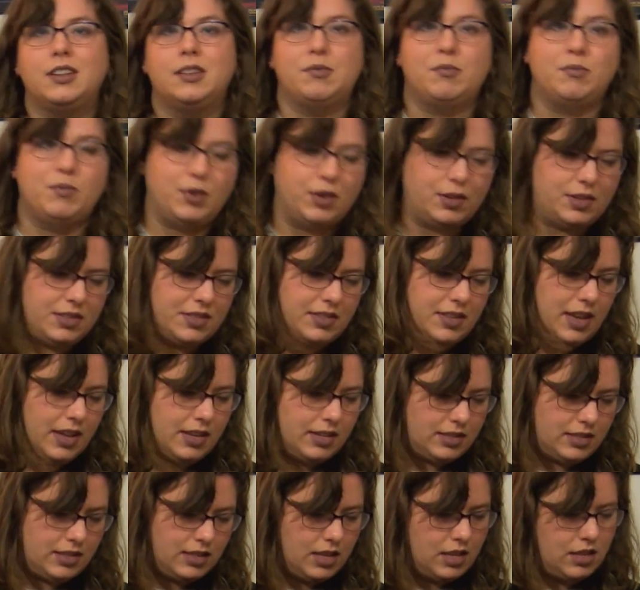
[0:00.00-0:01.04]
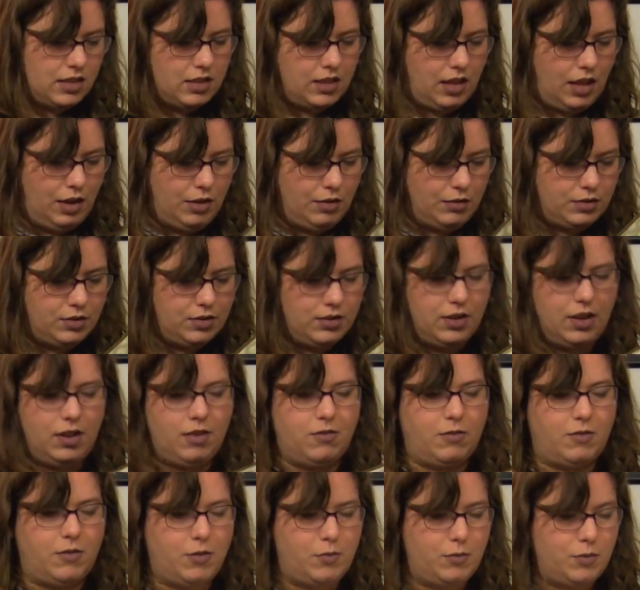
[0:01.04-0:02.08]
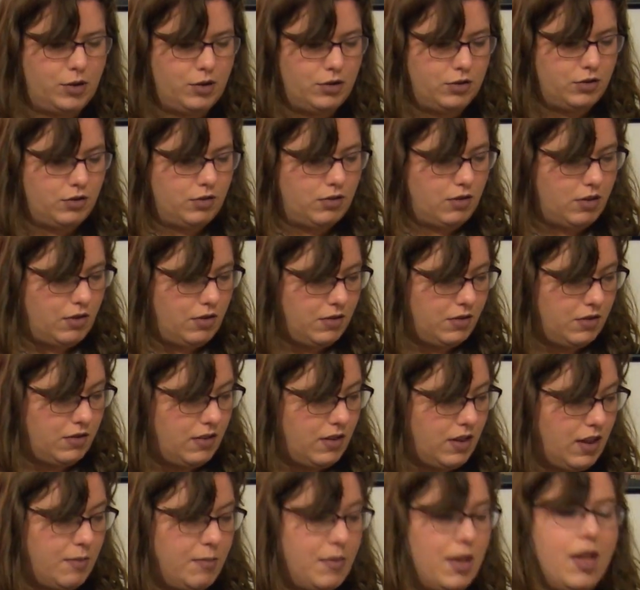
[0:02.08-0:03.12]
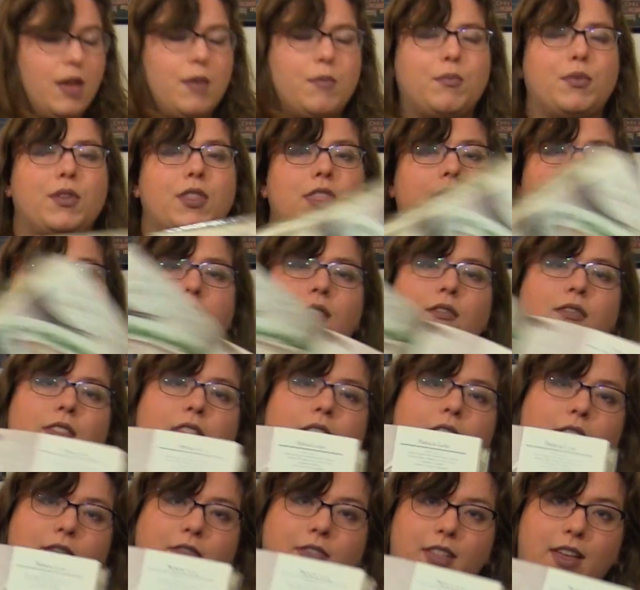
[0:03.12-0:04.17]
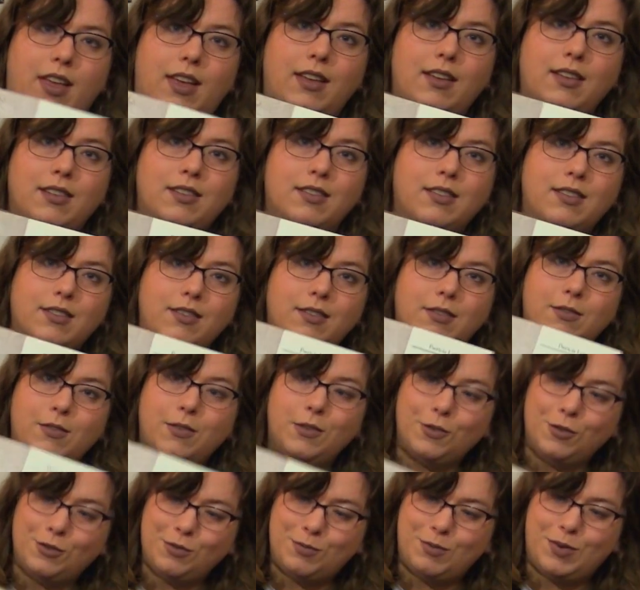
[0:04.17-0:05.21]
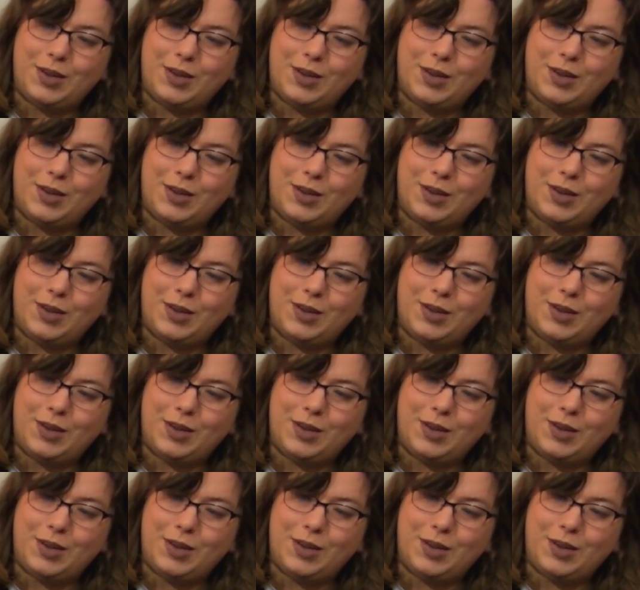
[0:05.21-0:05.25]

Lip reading: book sets that they used to infomercial all the time. But they have lovely food